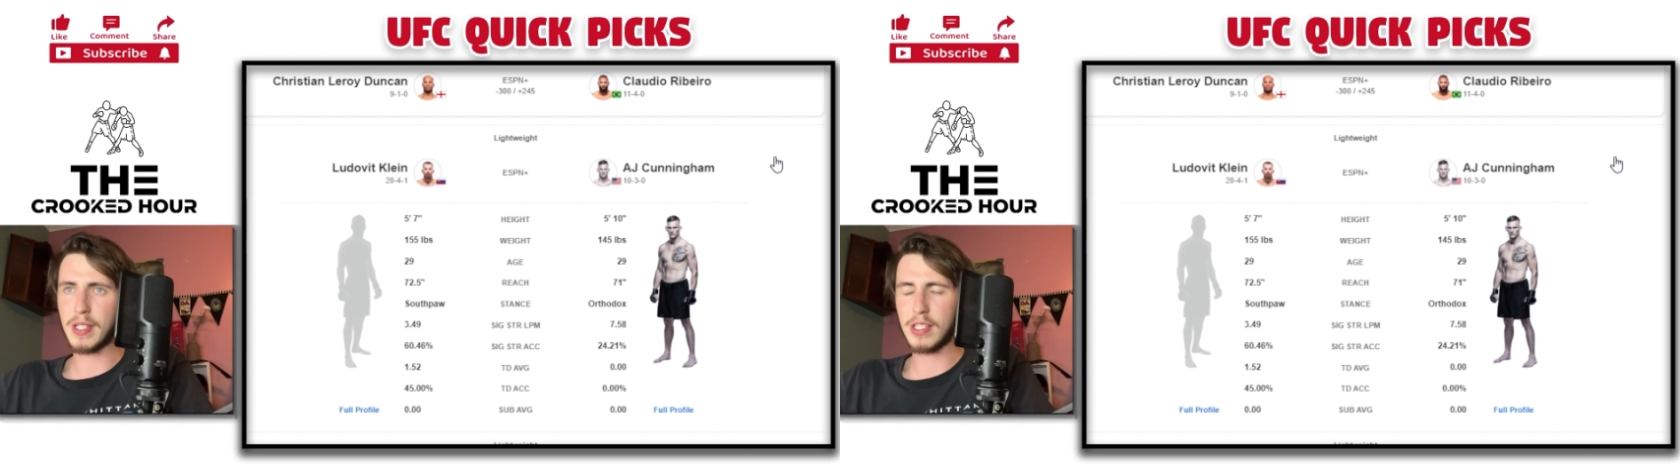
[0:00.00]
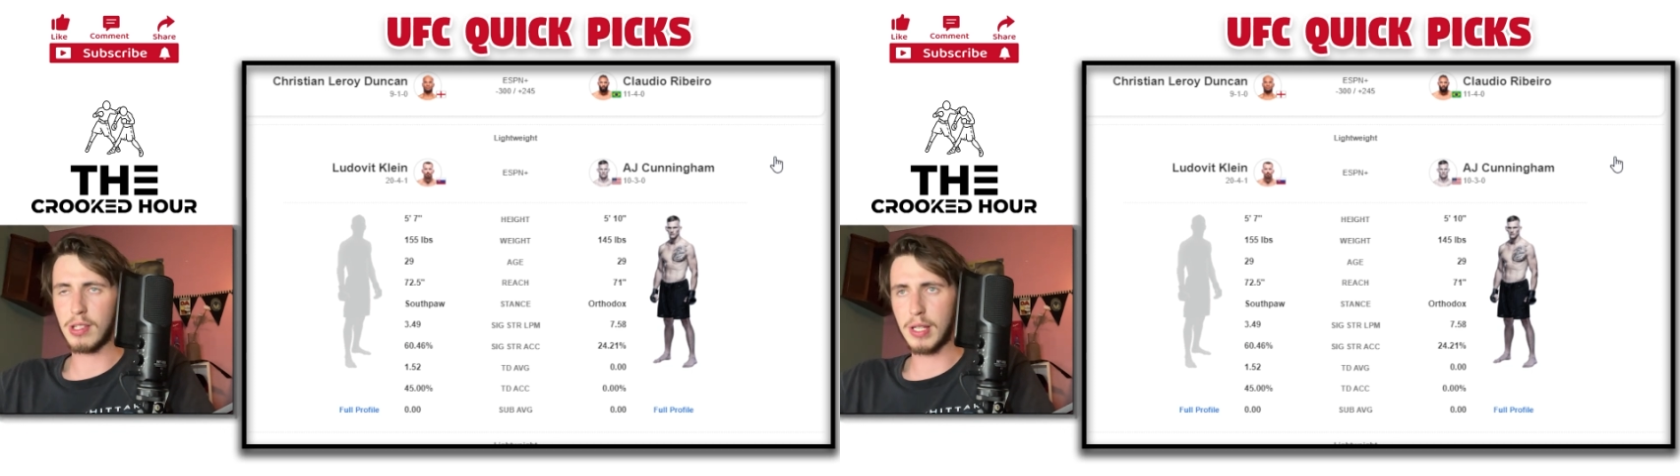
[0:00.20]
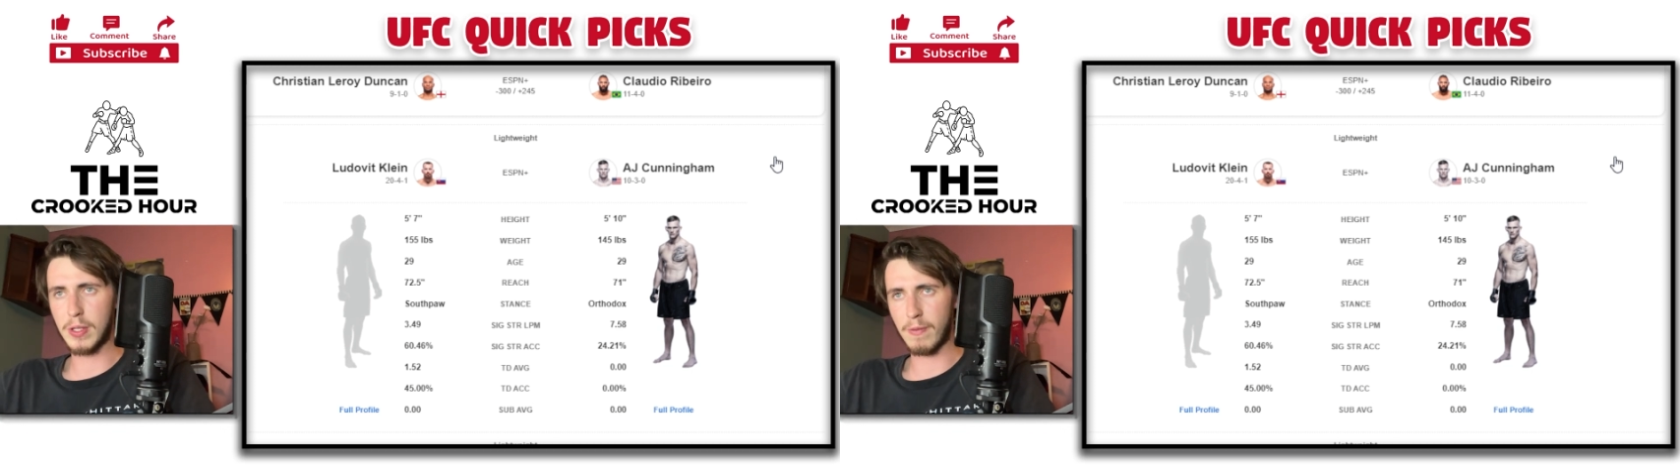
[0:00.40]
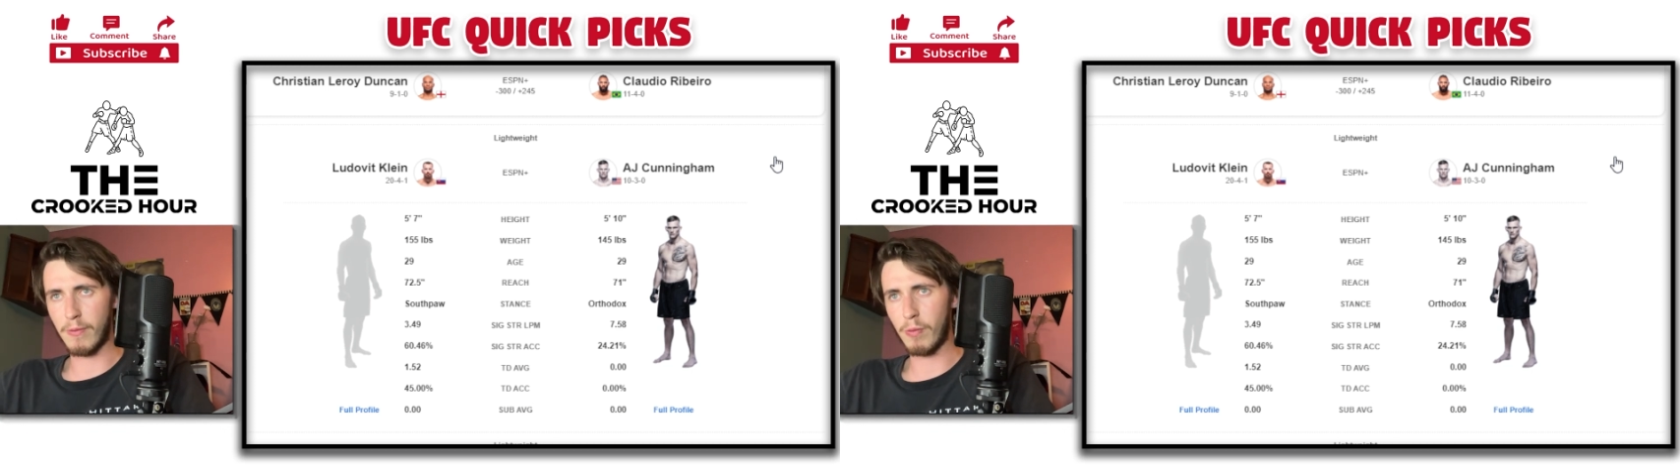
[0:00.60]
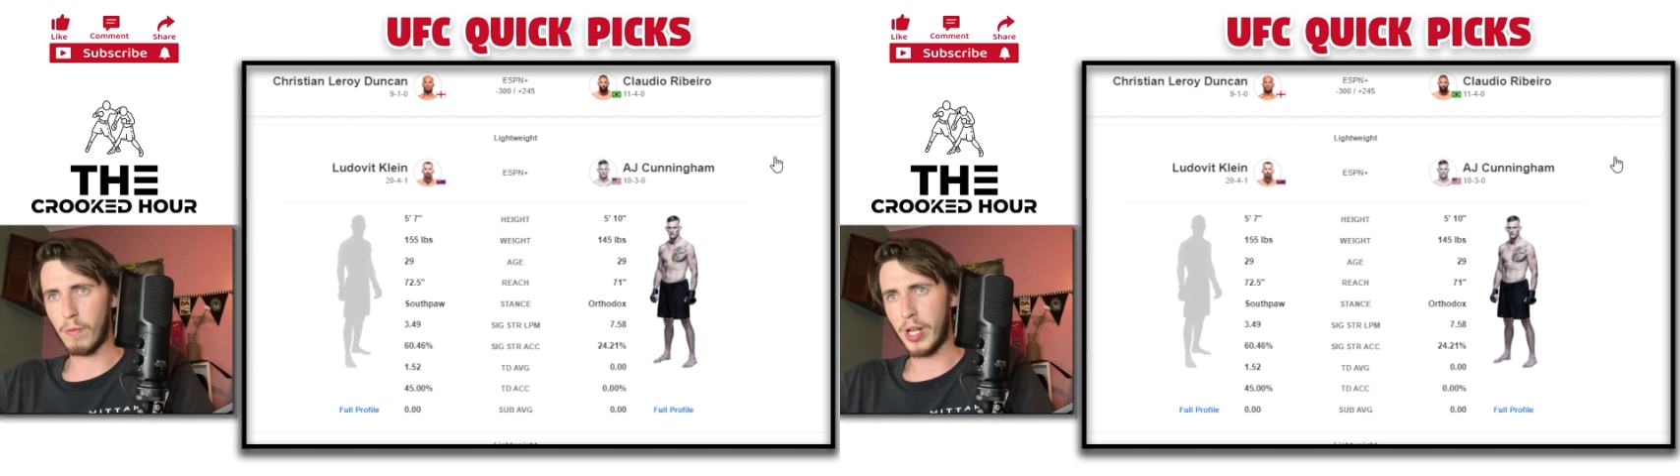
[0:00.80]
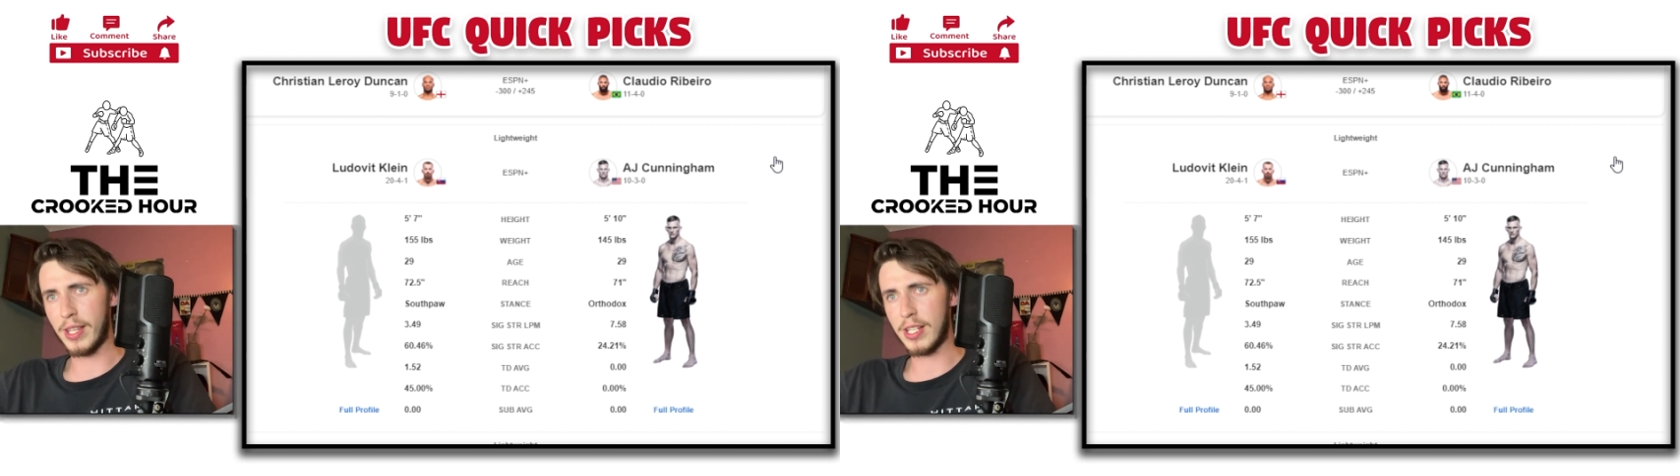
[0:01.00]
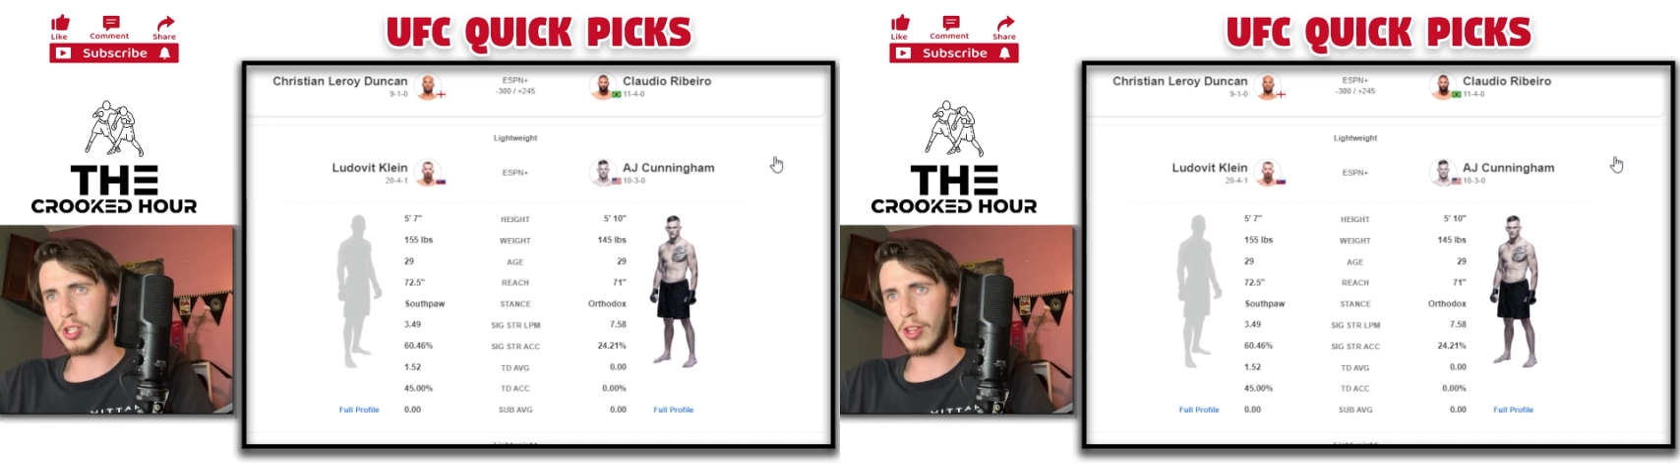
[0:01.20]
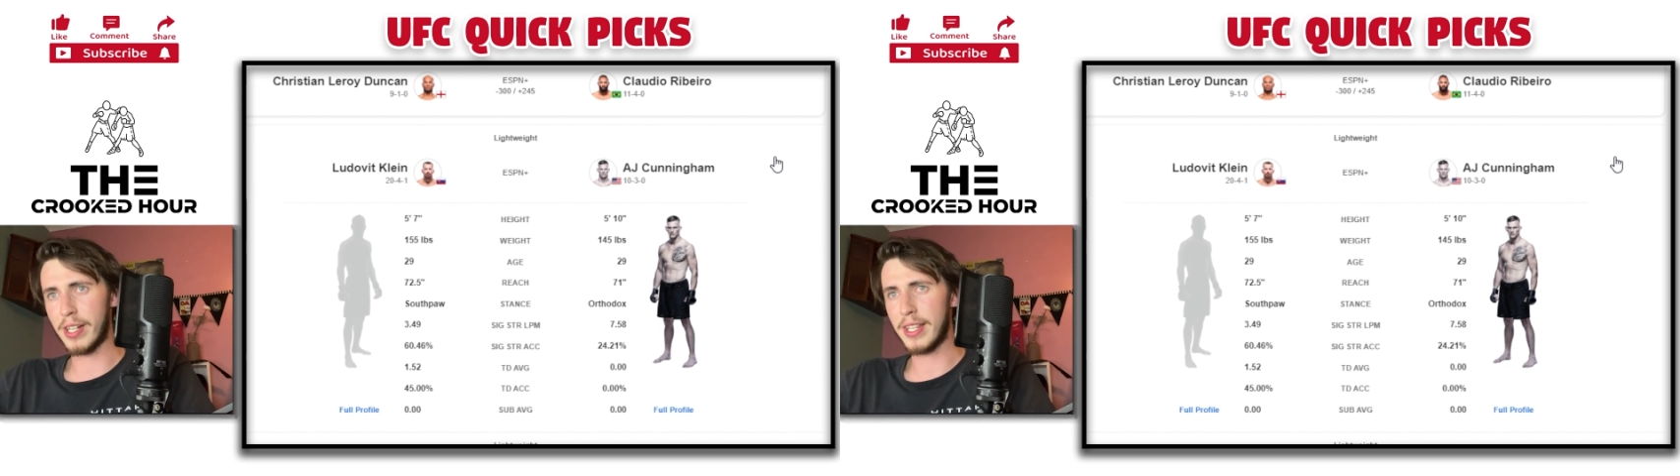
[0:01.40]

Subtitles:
He's really solid